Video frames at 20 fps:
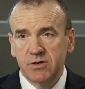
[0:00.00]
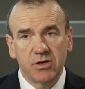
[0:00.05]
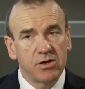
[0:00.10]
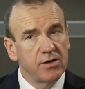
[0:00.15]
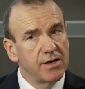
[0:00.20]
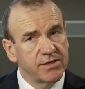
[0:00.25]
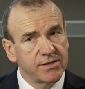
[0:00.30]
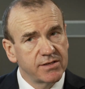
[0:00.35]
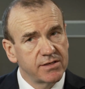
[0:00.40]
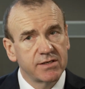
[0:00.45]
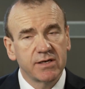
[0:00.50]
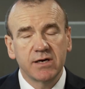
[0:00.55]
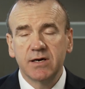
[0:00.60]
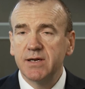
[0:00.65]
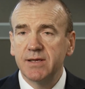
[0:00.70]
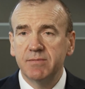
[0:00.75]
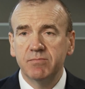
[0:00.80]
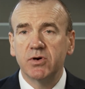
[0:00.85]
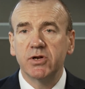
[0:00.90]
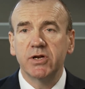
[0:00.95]
not
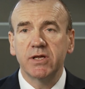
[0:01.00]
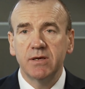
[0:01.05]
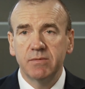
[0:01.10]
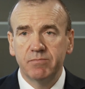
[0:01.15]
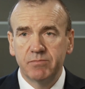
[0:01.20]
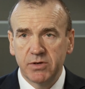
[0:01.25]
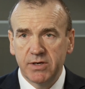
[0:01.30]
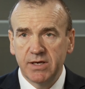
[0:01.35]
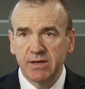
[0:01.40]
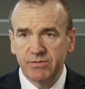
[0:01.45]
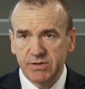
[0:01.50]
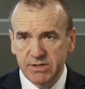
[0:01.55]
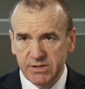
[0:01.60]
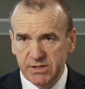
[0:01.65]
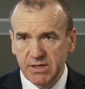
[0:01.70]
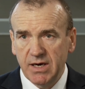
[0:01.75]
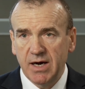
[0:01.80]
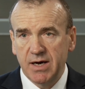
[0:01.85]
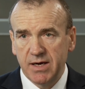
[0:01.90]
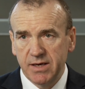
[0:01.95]
necessarily money, but give it
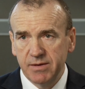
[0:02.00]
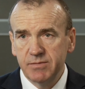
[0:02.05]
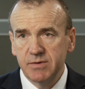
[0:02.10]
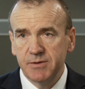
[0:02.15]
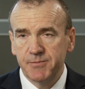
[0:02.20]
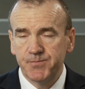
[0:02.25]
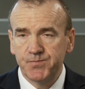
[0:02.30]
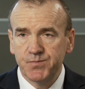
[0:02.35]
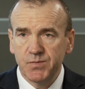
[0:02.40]
time